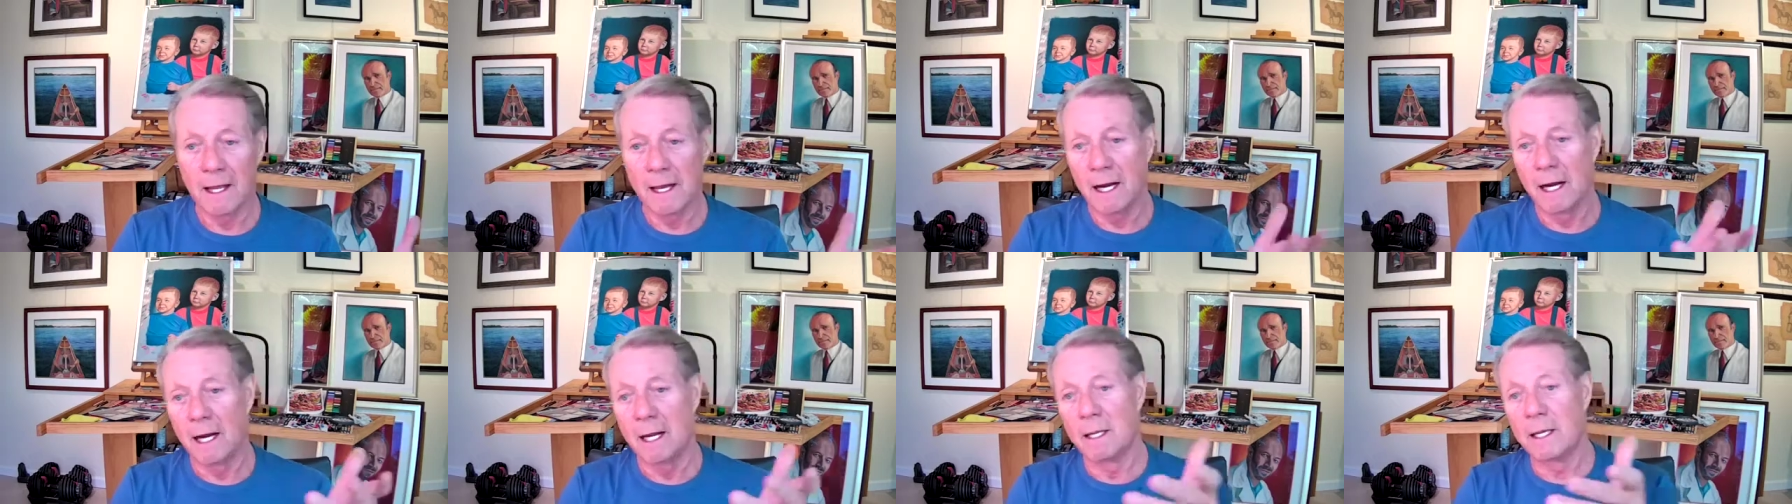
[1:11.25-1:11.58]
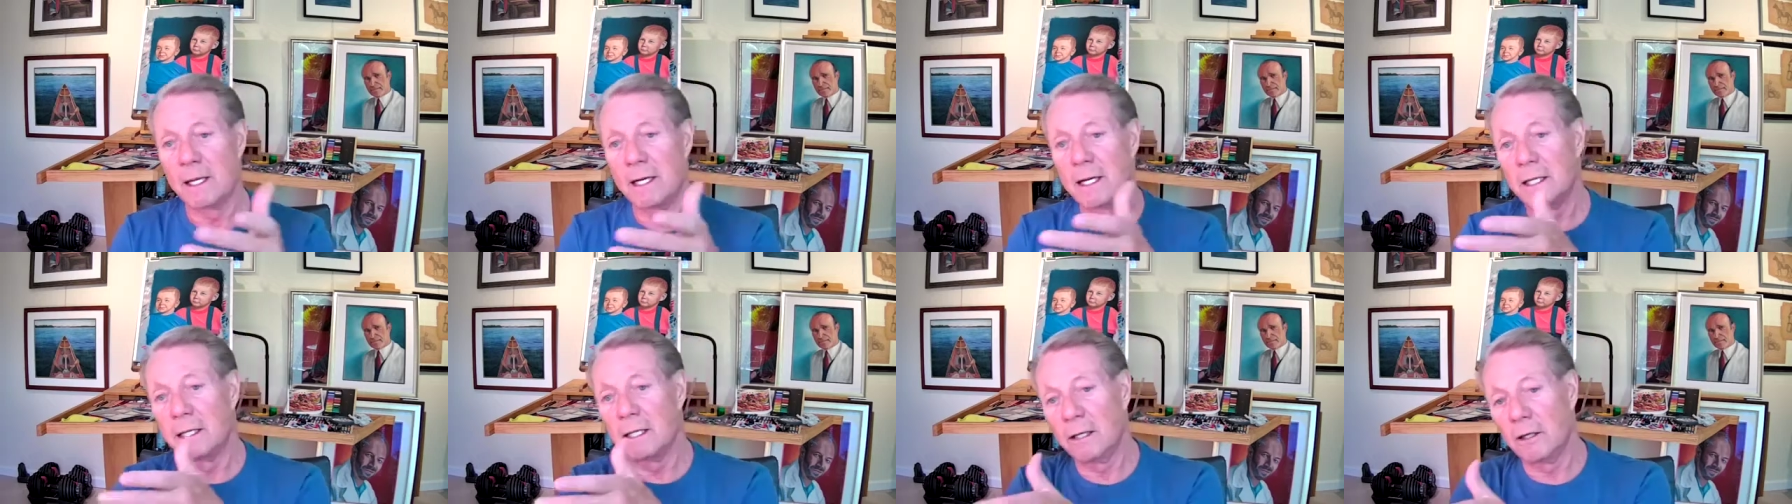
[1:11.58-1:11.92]
and
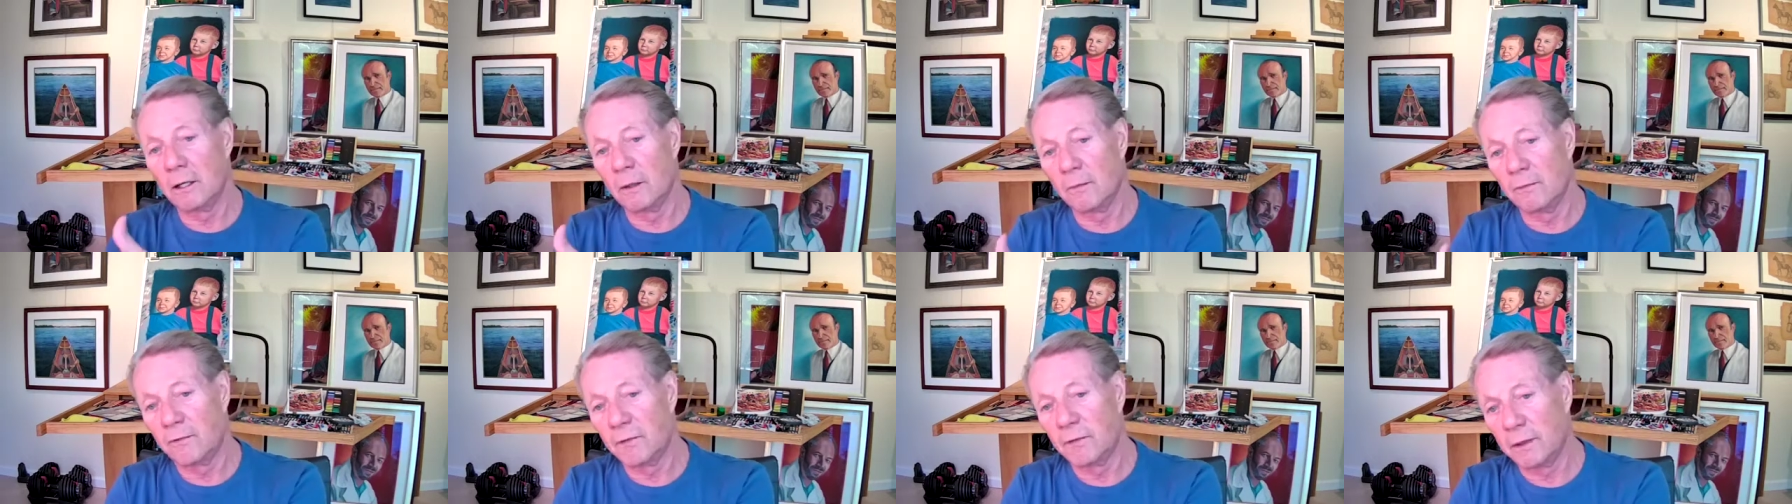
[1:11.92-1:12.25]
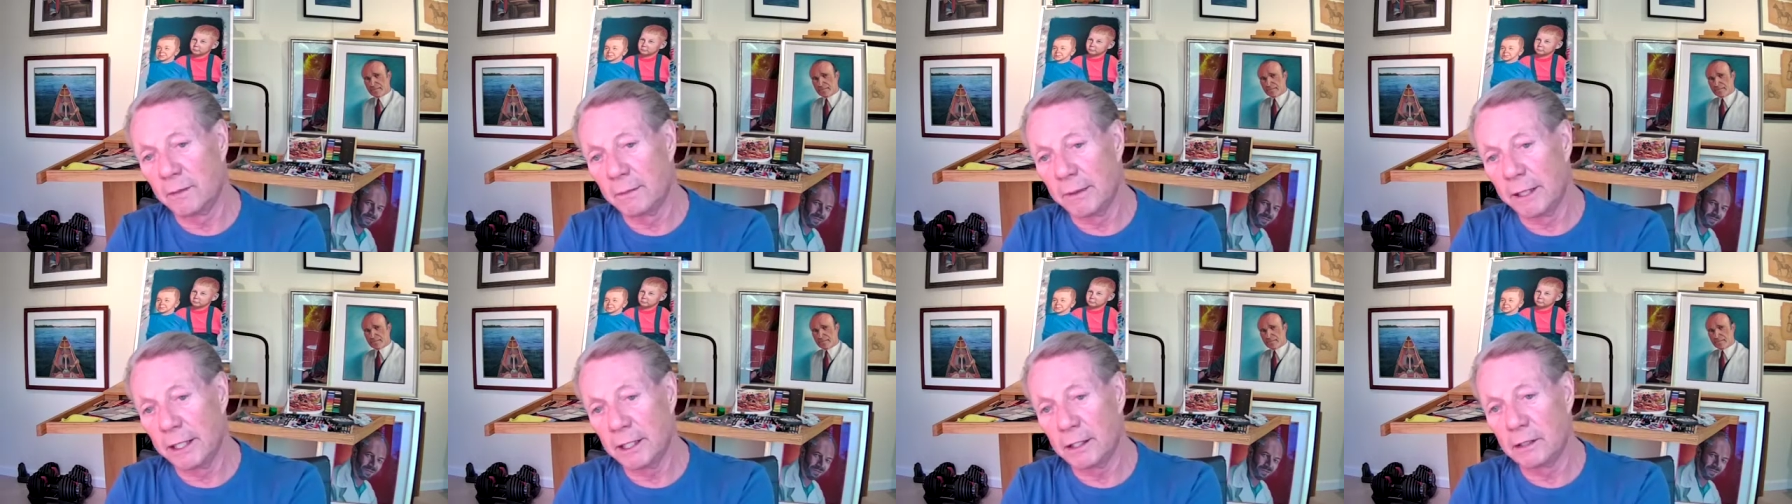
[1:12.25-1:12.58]
they needed help from
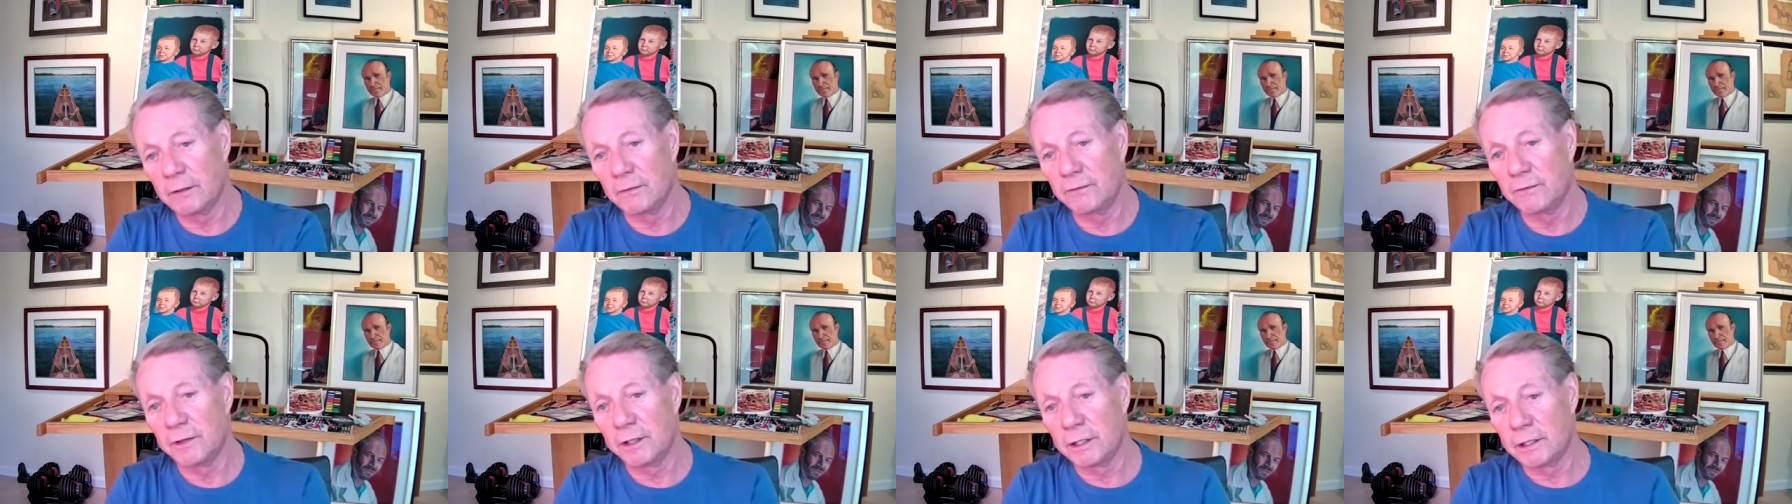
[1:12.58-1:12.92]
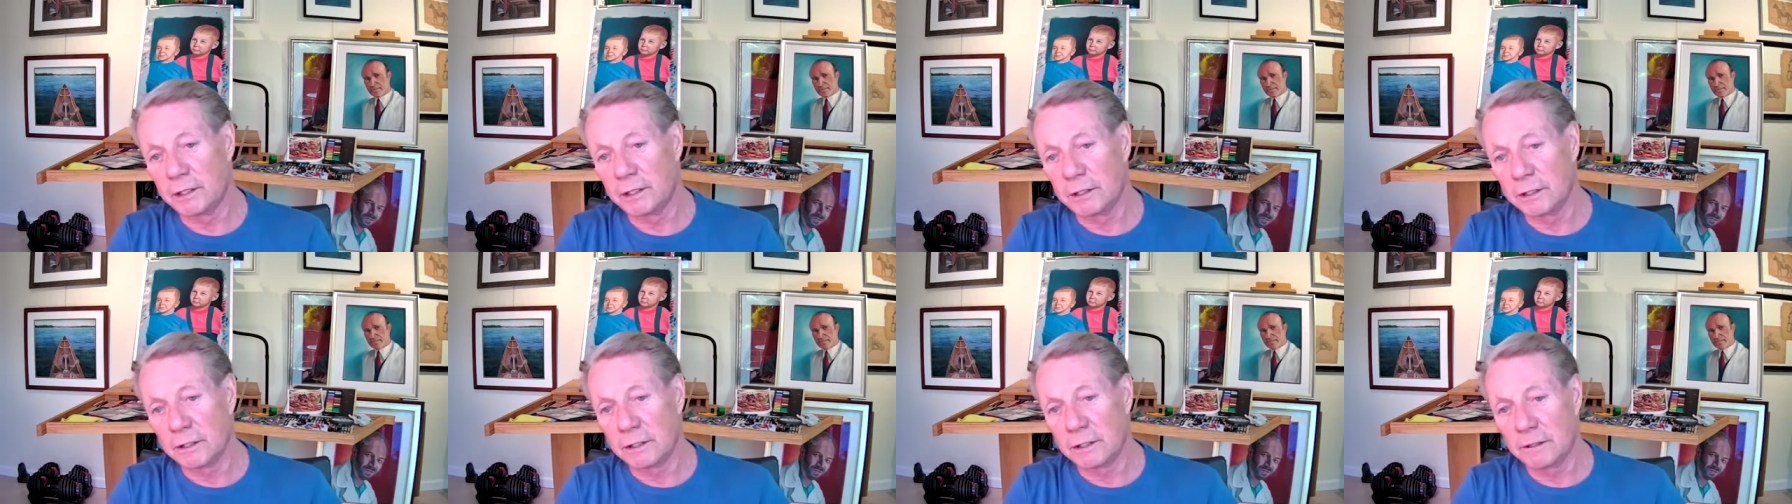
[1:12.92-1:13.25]
the
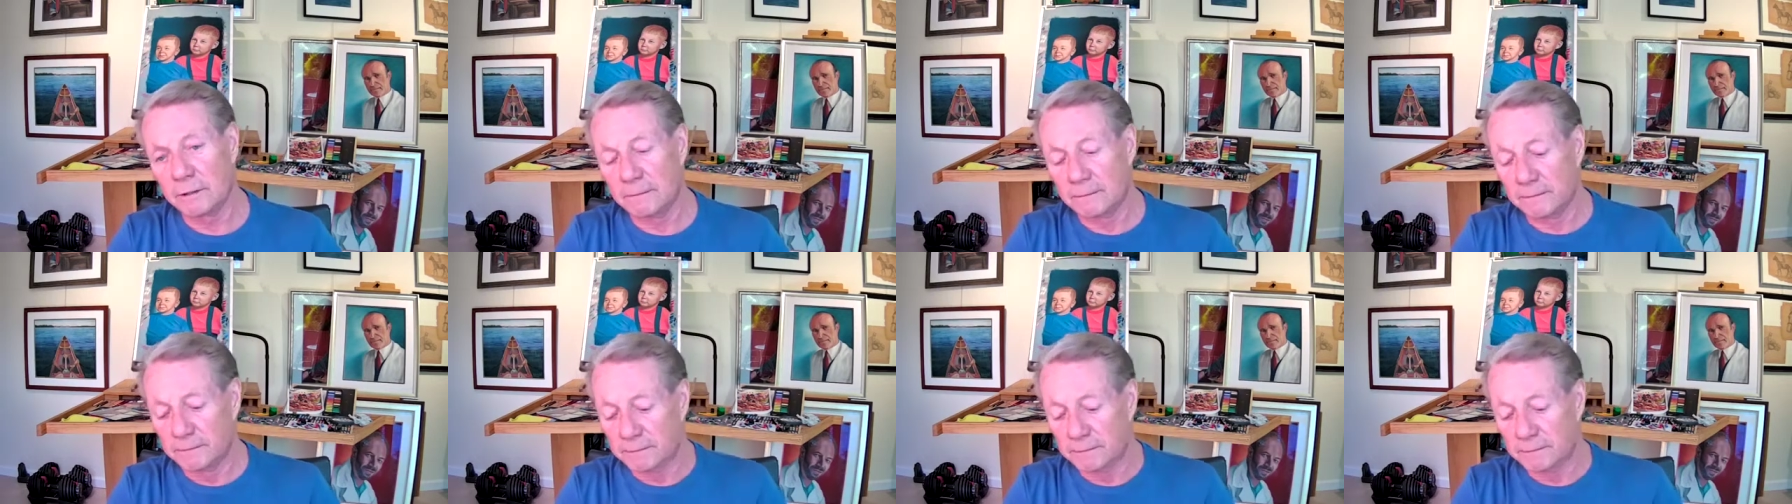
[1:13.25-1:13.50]
macrophages.